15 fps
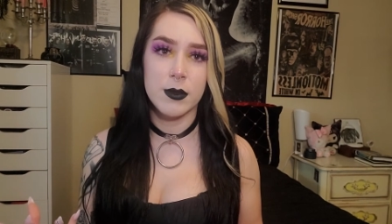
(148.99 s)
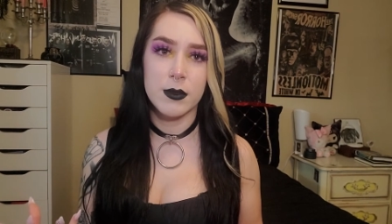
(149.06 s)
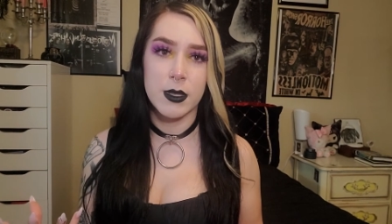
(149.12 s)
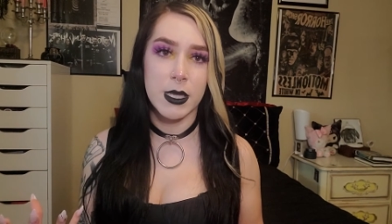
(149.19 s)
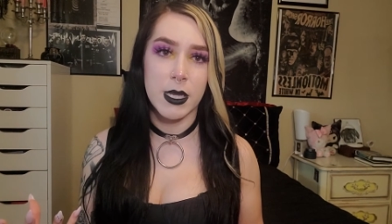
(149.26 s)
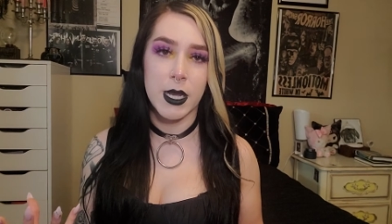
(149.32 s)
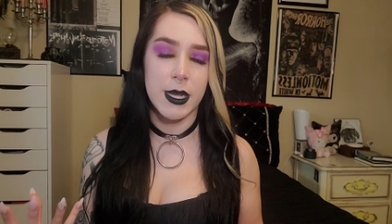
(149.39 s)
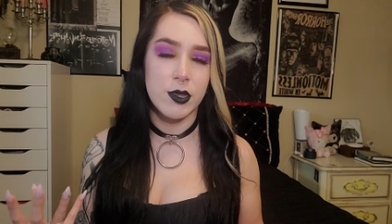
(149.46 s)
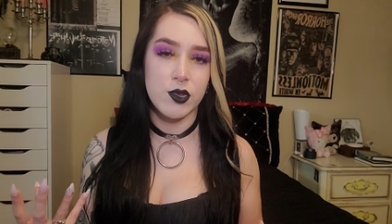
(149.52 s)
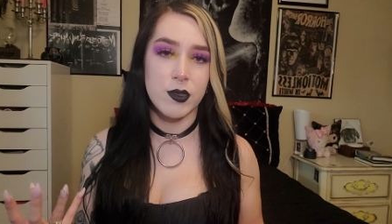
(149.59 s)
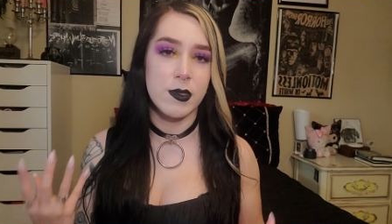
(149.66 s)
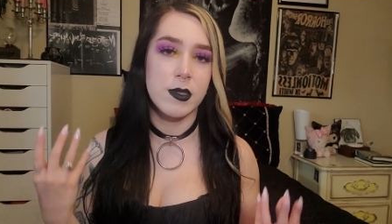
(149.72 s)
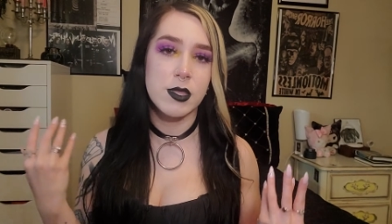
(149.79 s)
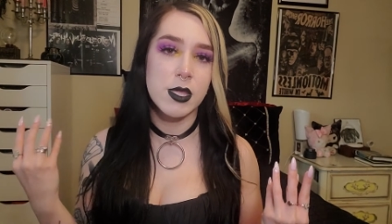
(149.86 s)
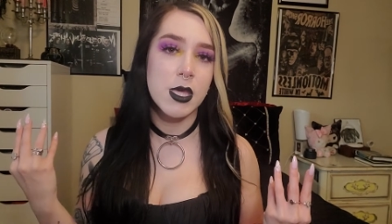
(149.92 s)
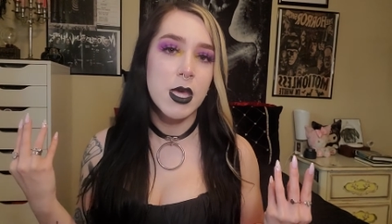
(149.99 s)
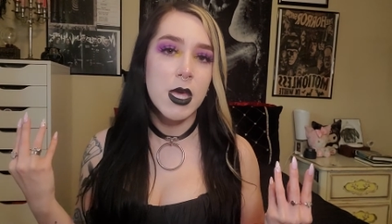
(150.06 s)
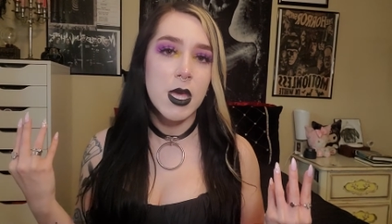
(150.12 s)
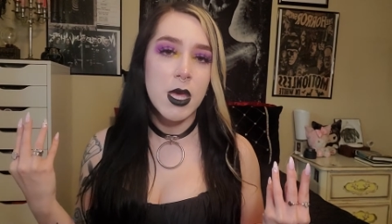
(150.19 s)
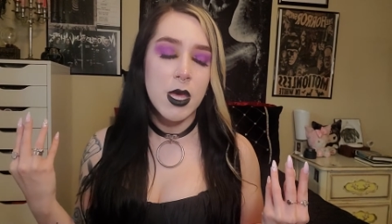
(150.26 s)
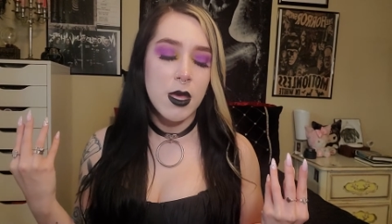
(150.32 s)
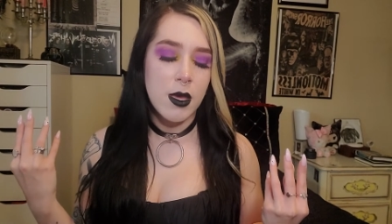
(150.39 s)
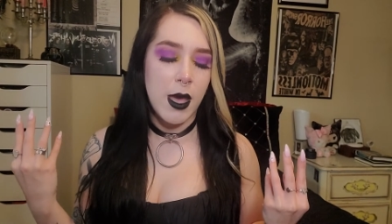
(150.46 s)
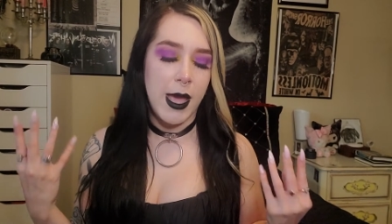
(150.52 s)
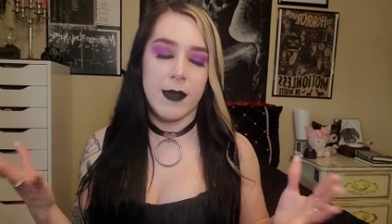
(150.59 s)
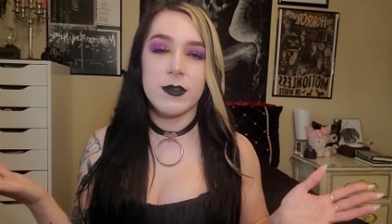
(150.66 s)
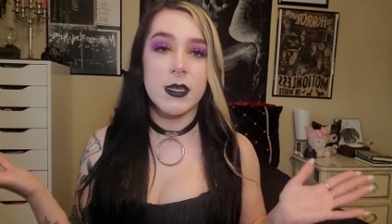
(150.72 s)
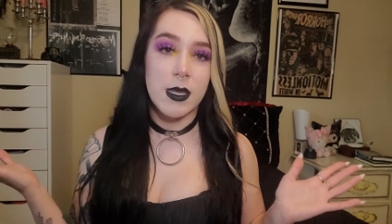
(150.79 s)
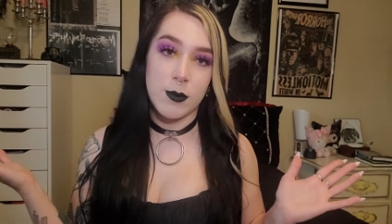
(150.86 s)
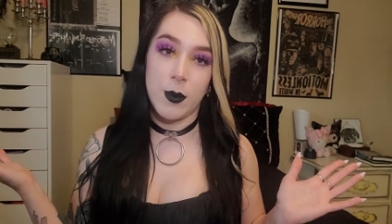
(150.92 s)
Like I just, I have
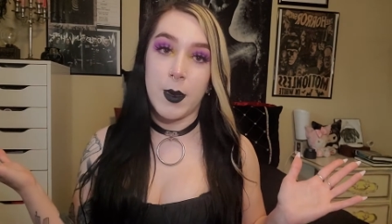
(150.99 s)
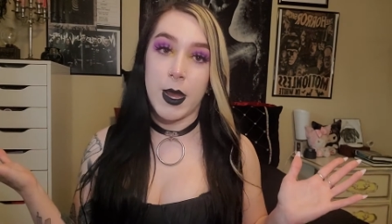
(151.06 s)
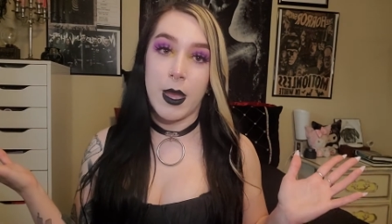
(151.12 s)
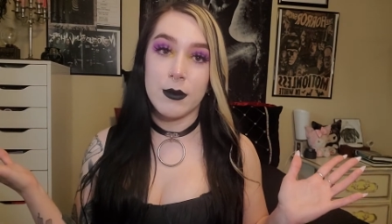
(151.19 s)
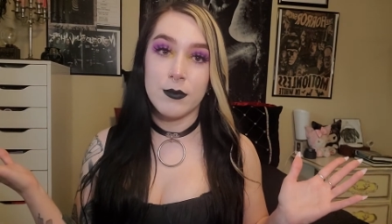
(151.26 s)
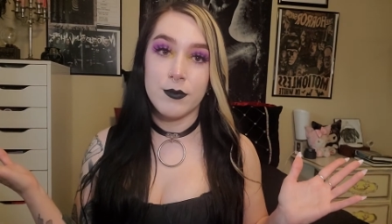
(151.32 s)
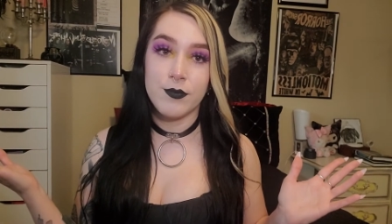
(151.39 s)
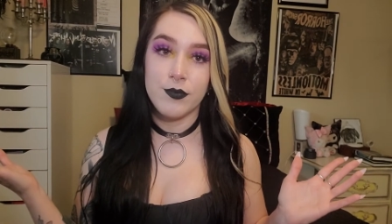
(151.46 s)
to name them again.